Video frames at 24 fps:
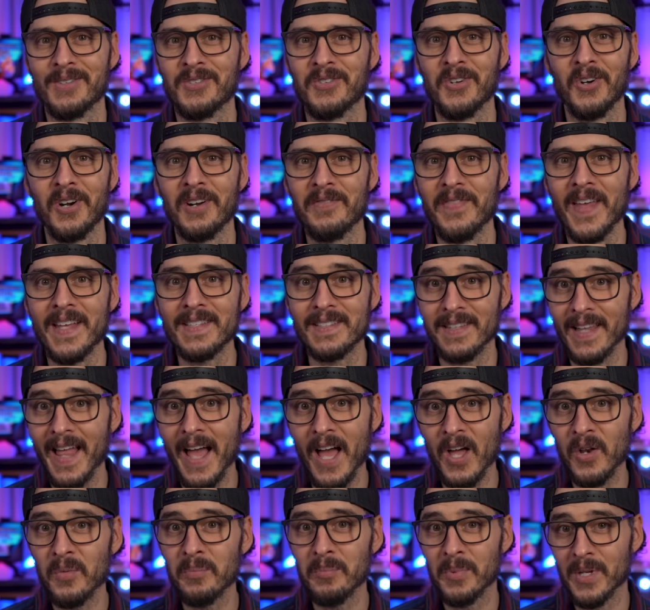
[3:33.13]
sure if that's
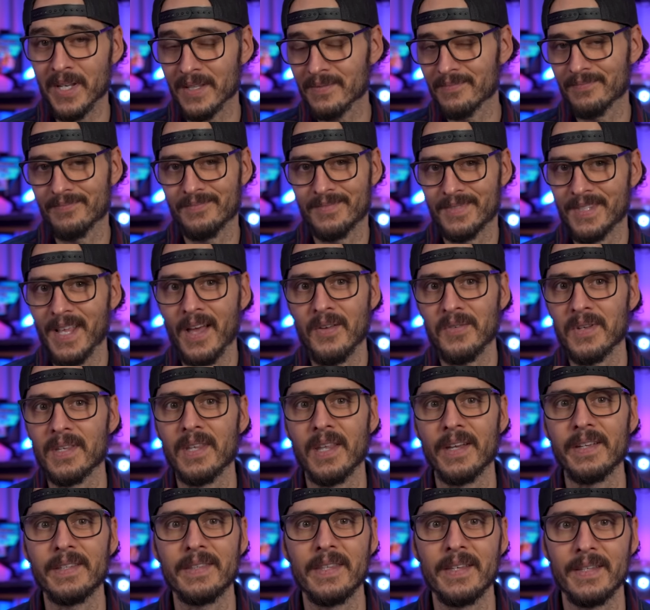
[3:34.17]
loud, but it sounded
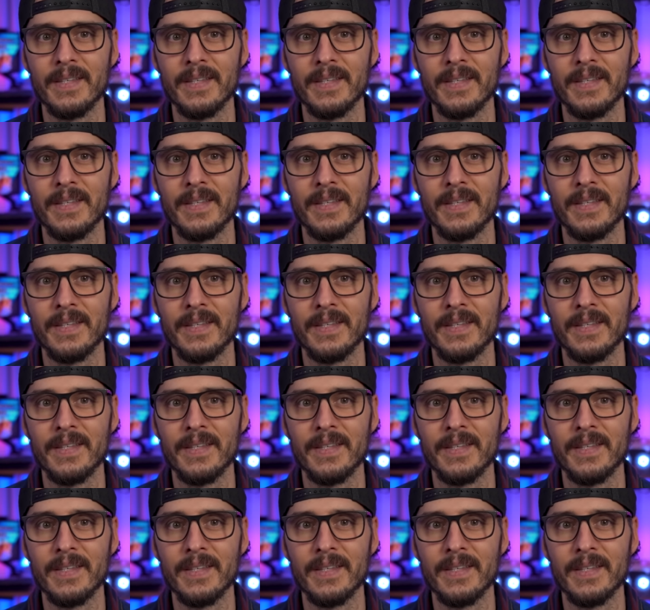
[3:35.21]
like